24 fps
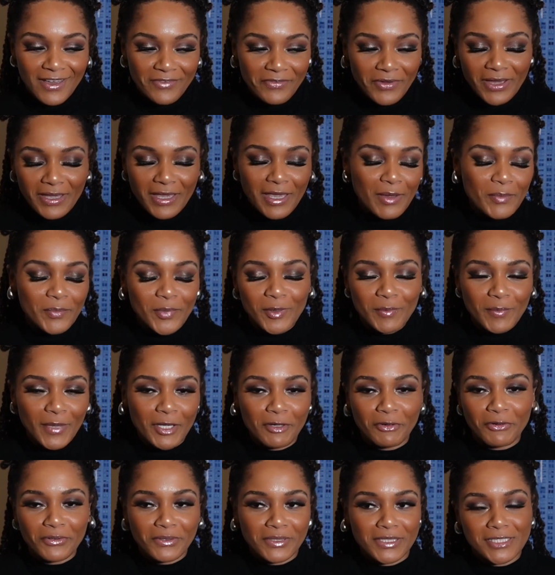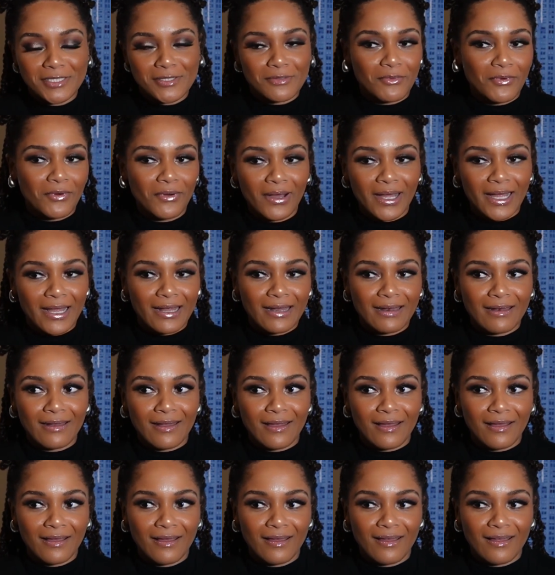if I can't put my girlies
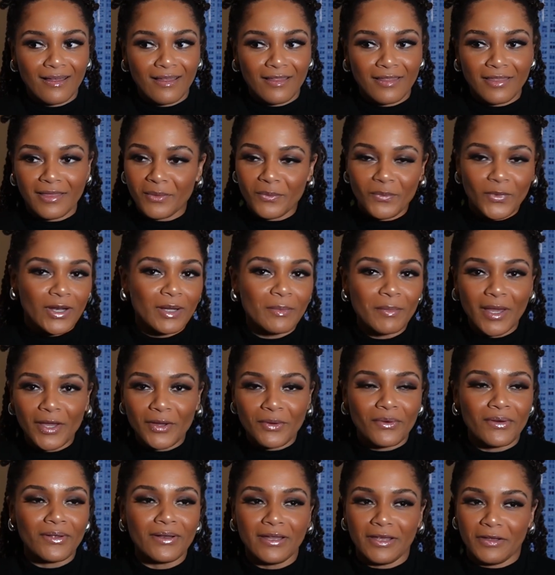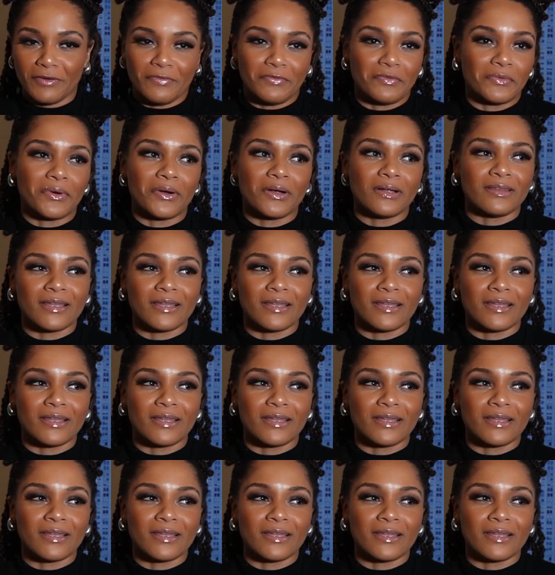on, then what am I on here for?